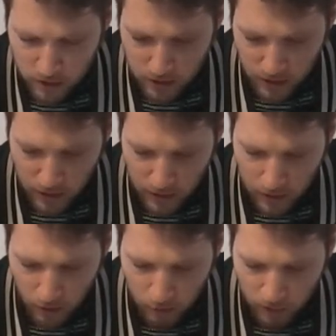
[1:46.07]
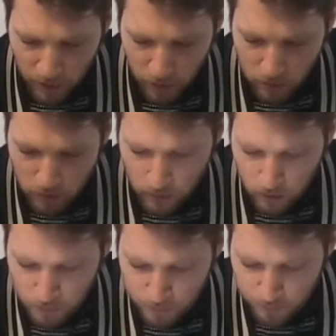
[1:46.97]
See, yeah, he got a black one as
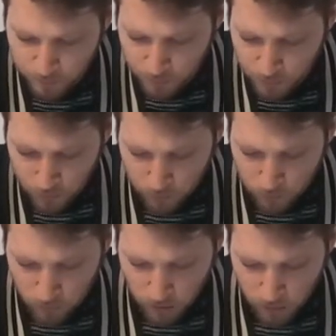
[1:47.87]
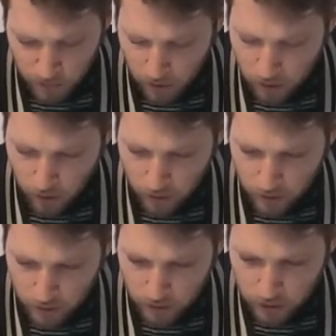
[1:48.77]
well. I mean, they're not in
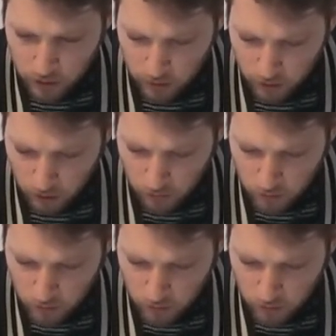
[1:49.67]
English, so I can't